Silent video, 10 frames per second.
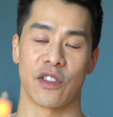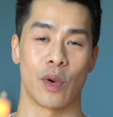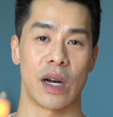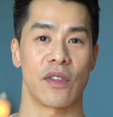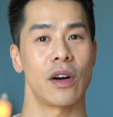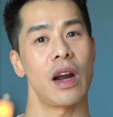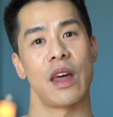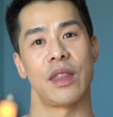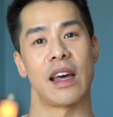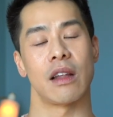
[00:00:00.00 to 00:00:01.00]
or whatever,
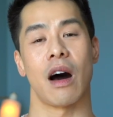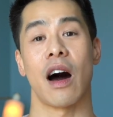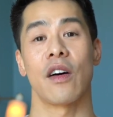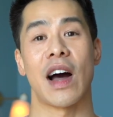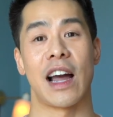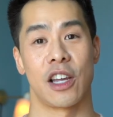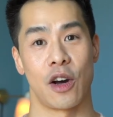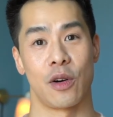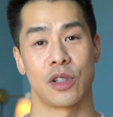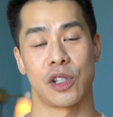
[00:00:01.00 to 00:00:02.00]
and then off I
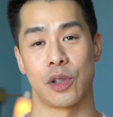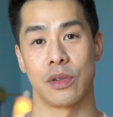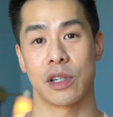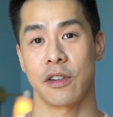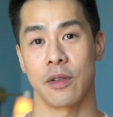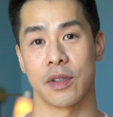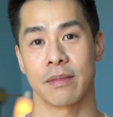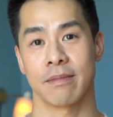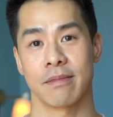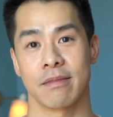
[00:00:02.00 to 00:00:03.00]
go to the cruise.
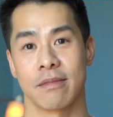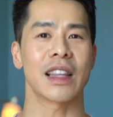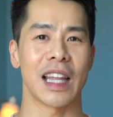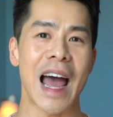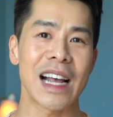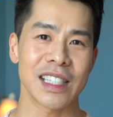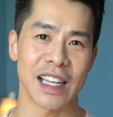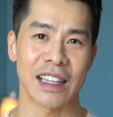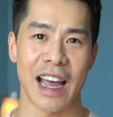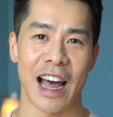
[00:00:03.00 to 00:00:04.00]
The last
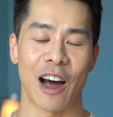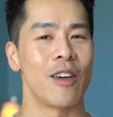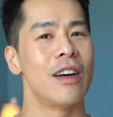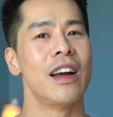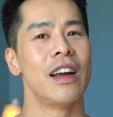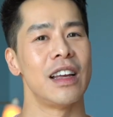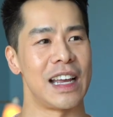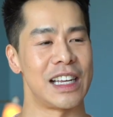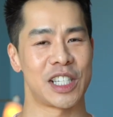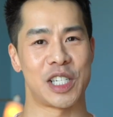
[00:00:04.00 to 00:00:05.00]
thing now
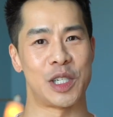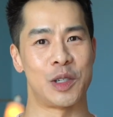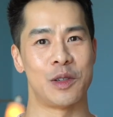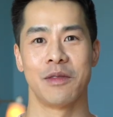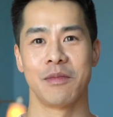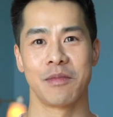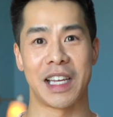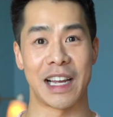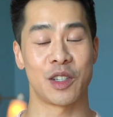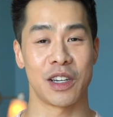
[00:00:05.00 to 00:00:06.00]
is to
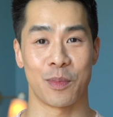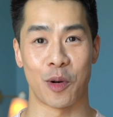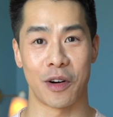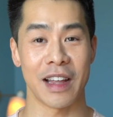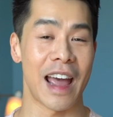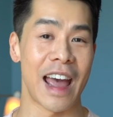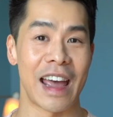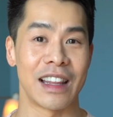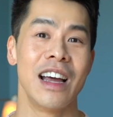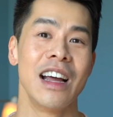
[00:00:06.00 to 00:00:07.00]
get to the port
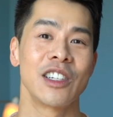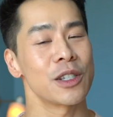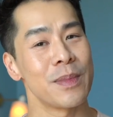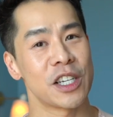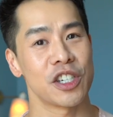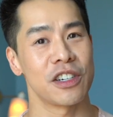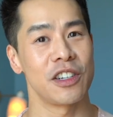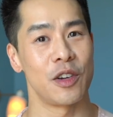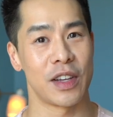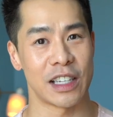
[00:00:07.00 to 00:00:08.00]
and just make sure
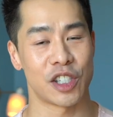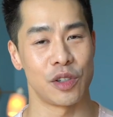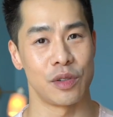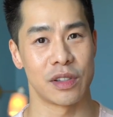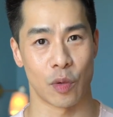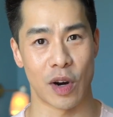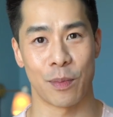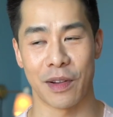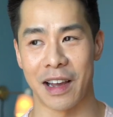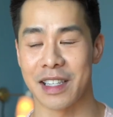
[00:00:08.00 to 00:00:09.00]
you get to the
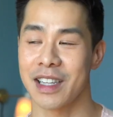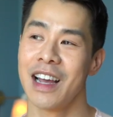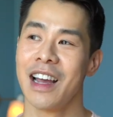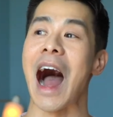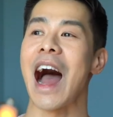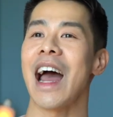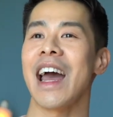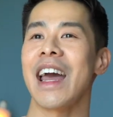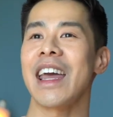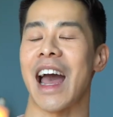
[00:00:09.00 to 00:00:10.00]
right place.
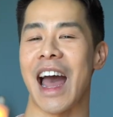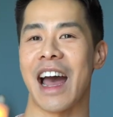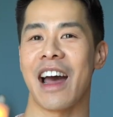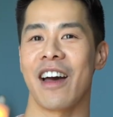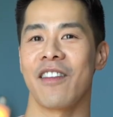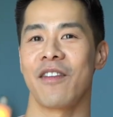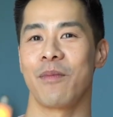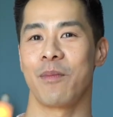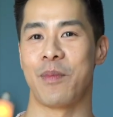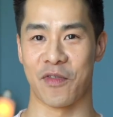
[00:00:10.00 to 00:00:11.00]
I have
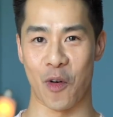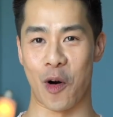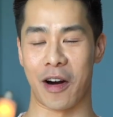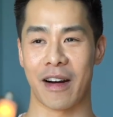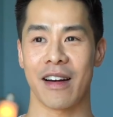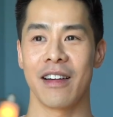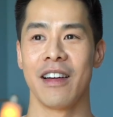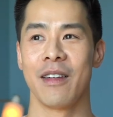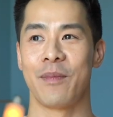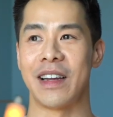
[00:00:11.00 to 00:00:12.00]
before
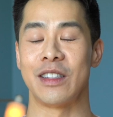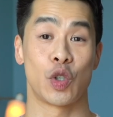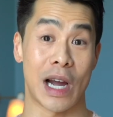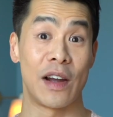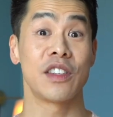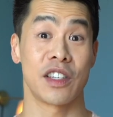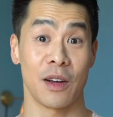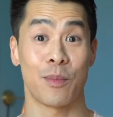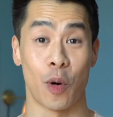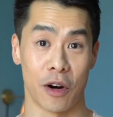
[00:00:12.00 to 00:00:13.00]
been driving to
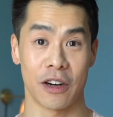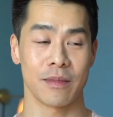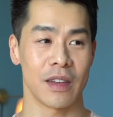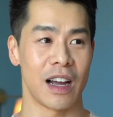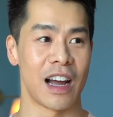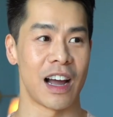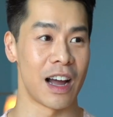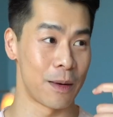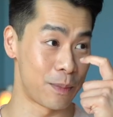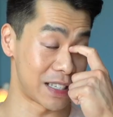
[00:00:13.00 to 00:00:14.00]
the port
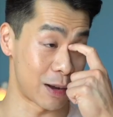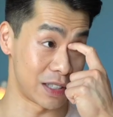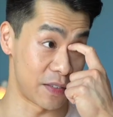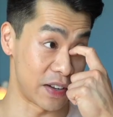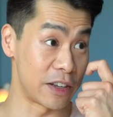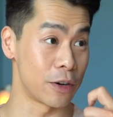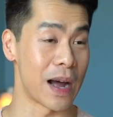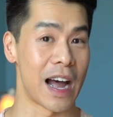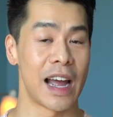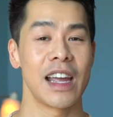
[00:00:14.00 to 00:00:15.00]
because I was living
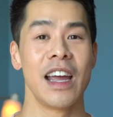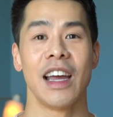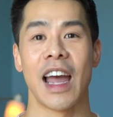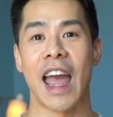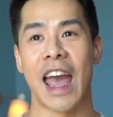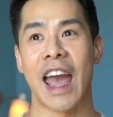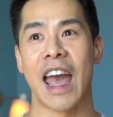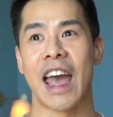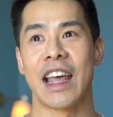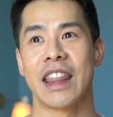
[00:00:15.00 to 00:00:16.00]
nearby,
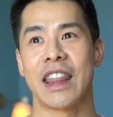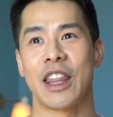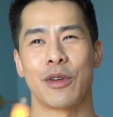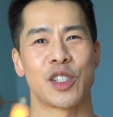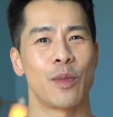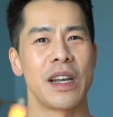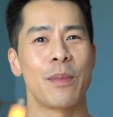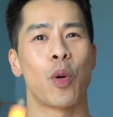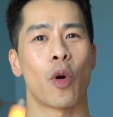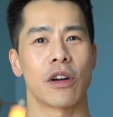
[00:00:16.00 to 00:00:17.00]
and there were so
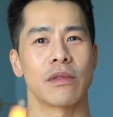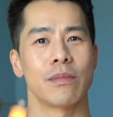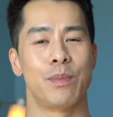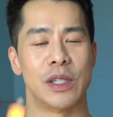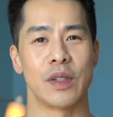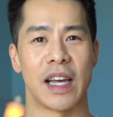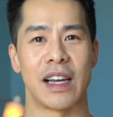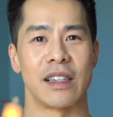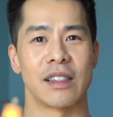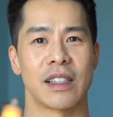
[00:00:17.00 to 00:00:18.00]
many port
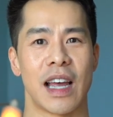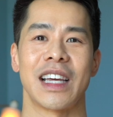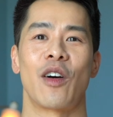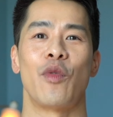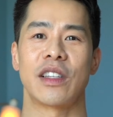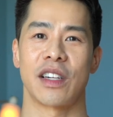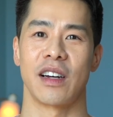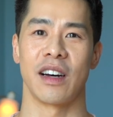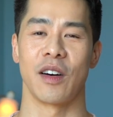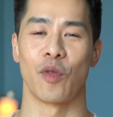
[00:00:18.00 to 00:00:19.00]
buildings that I rented
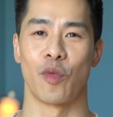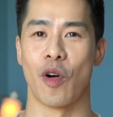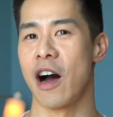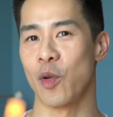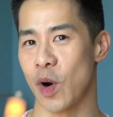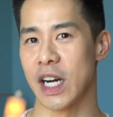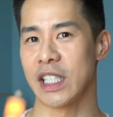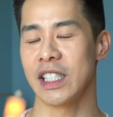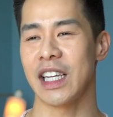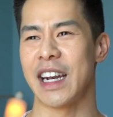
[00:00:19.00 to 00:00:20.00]
the wrong
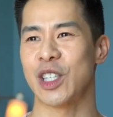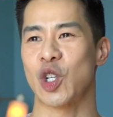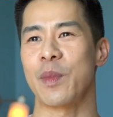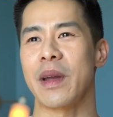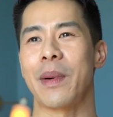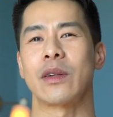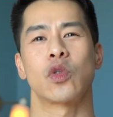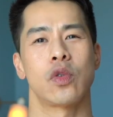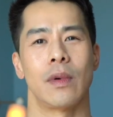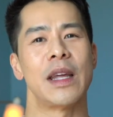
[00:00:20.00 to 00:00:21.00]
one, and it took me about
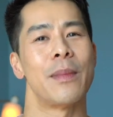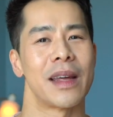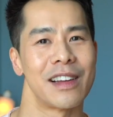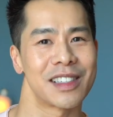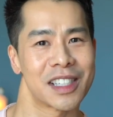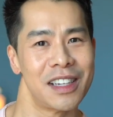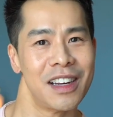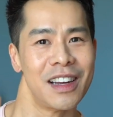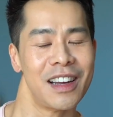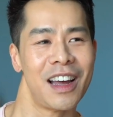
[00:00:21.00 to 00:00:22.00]
20 minutes
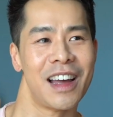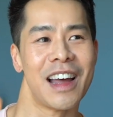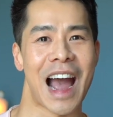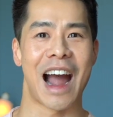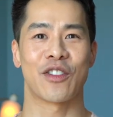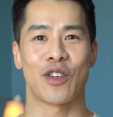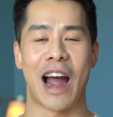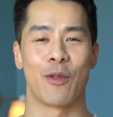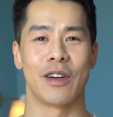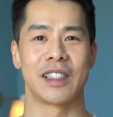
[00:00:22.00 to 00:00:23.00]
after
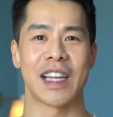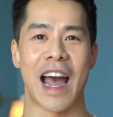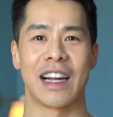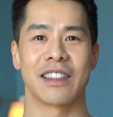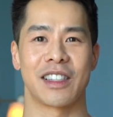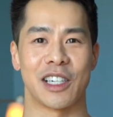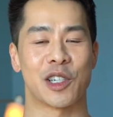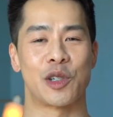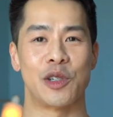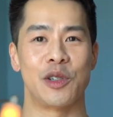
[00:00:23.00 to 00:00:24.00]
I was at the
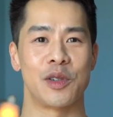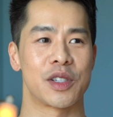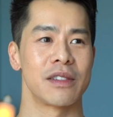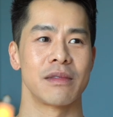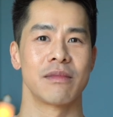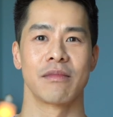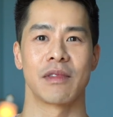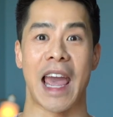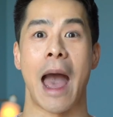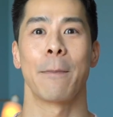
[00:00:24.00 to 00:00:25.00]
cruise
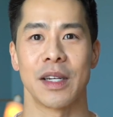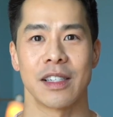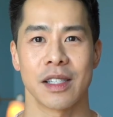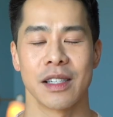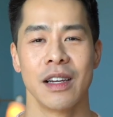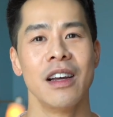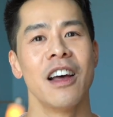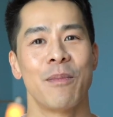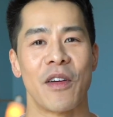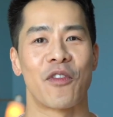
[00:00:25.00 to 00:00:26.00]
campus
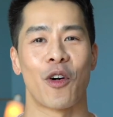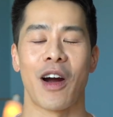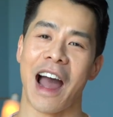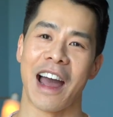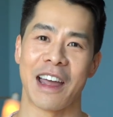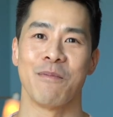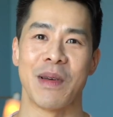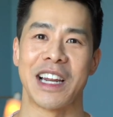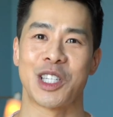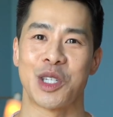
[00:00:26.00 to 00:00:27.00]
before I
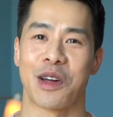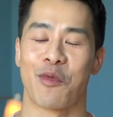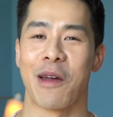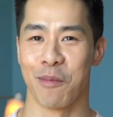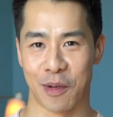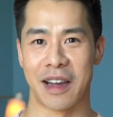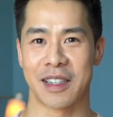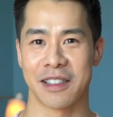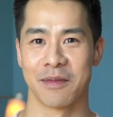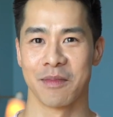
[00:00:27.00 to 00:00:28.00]
made it to the right
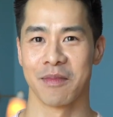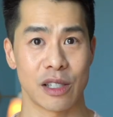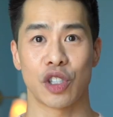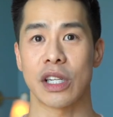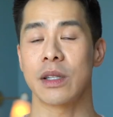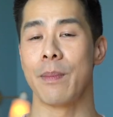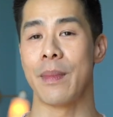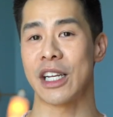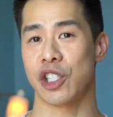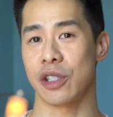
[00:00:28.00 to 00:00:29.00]
place. So just
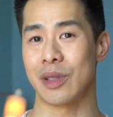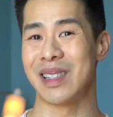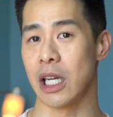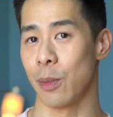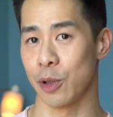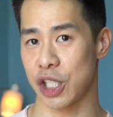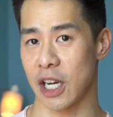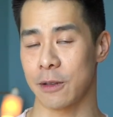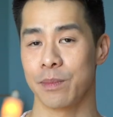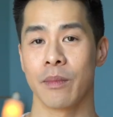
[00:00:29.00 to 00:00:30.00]
make sure to double
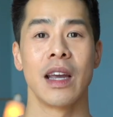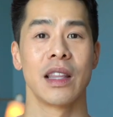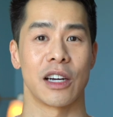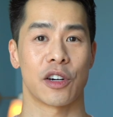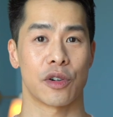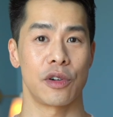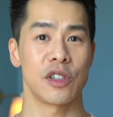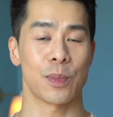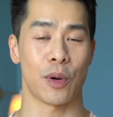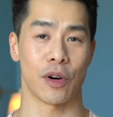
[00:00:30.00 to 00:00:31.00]
check the
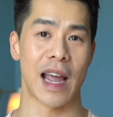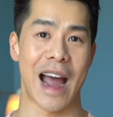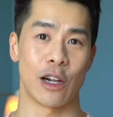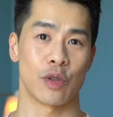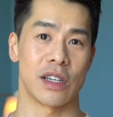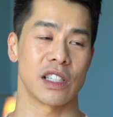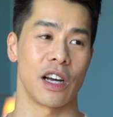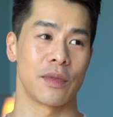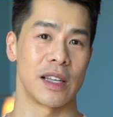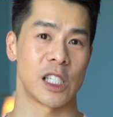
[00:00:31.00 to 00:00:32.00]
cruise port address
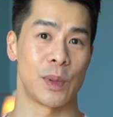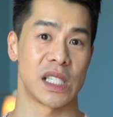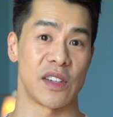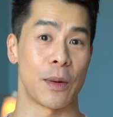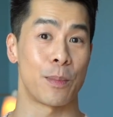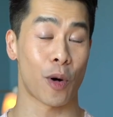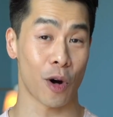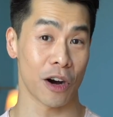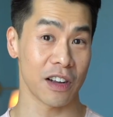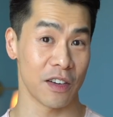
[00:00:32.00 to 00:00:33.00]
of the specific
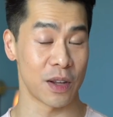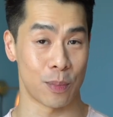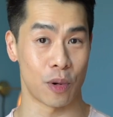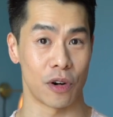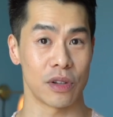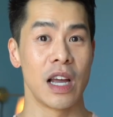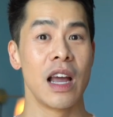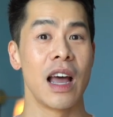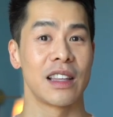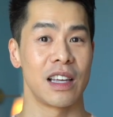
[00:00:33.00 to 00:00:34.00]
port of the port
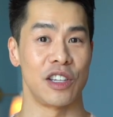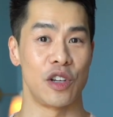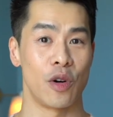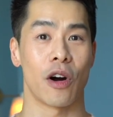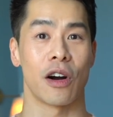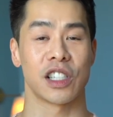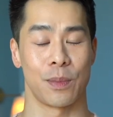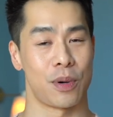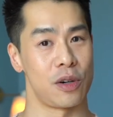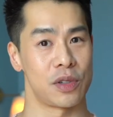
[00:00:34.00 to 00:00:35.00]
that you are
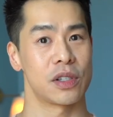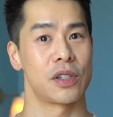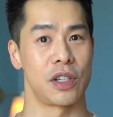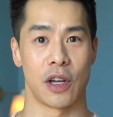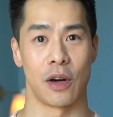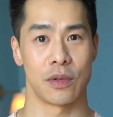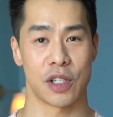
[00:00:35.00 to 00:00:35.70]
supposed to go